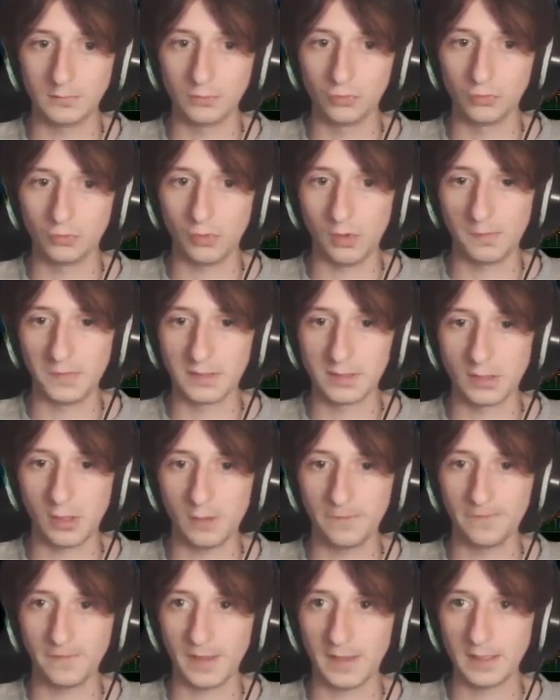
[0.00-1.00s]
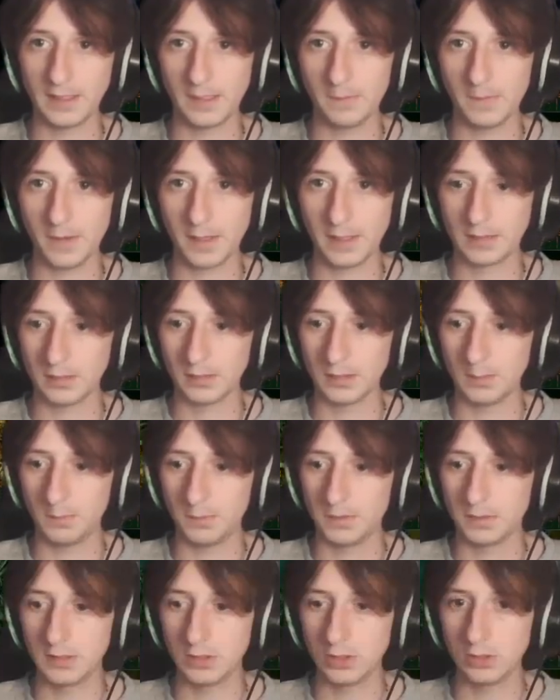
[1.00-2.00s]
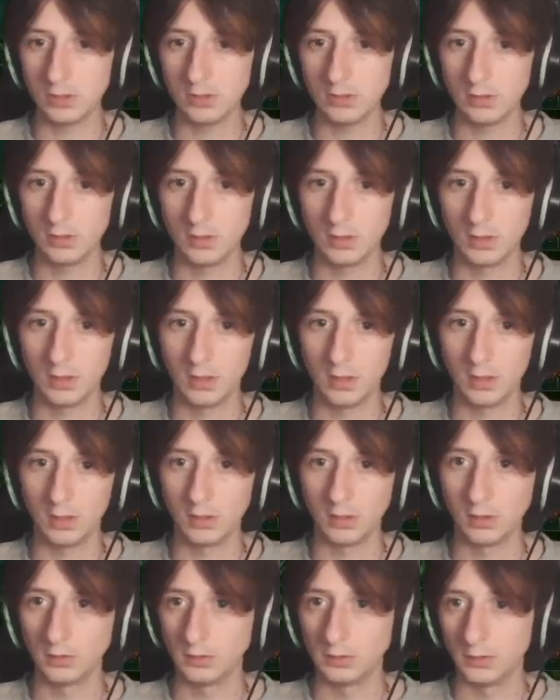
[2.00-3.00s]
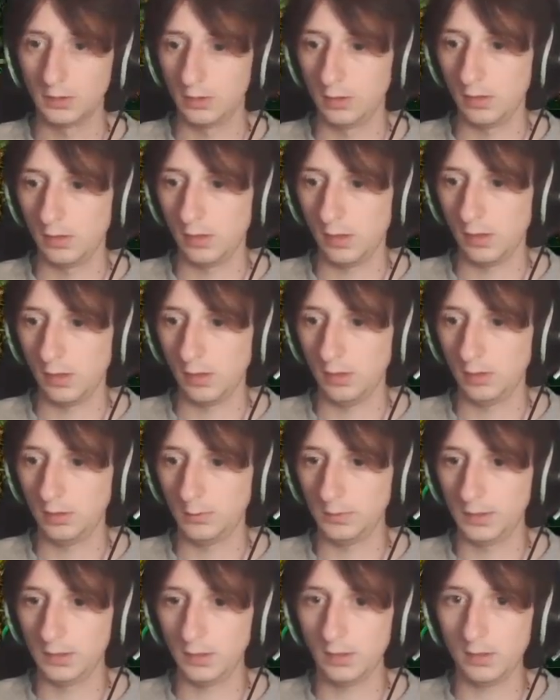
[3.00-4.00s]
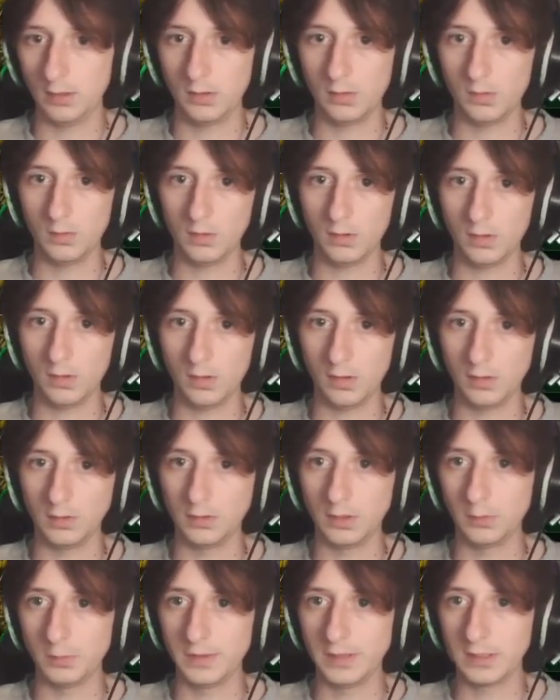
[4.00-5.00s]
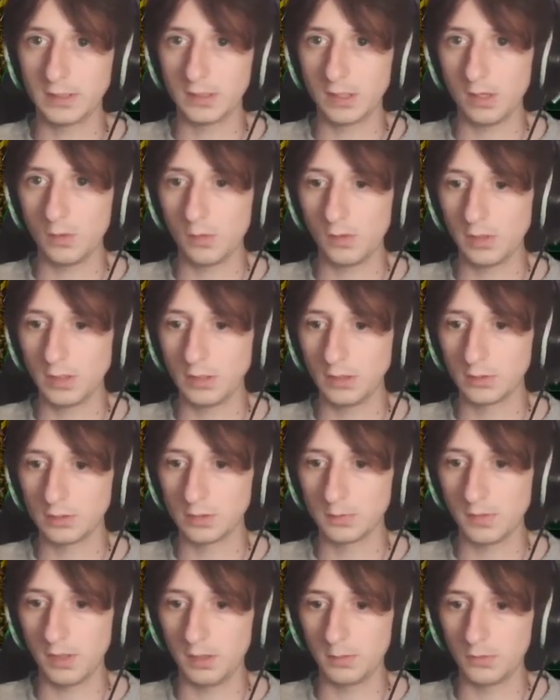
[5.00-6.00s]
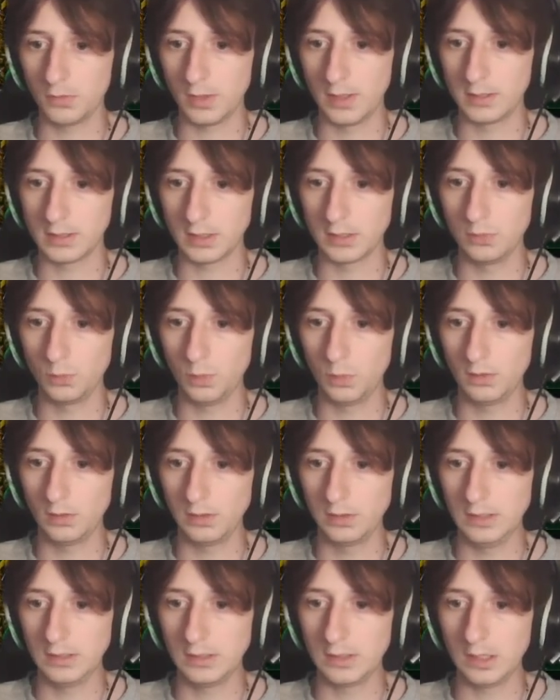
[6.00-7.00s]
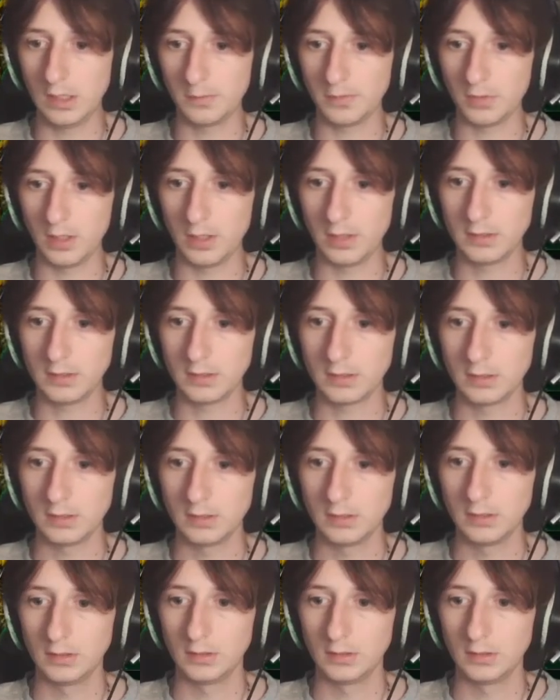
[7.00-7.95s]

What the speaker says: drop this off and get back to their position. There we go. And now we can start working on some upgrades, and you will need the upgrades.